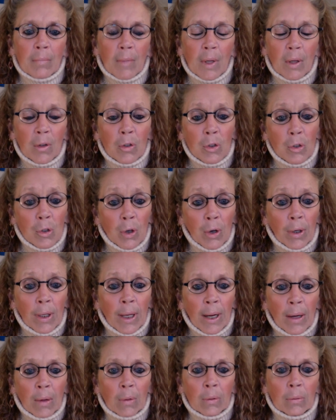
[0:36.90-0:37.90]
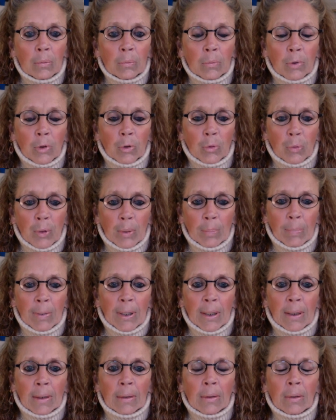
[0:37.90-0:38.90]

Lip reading: start out with treatment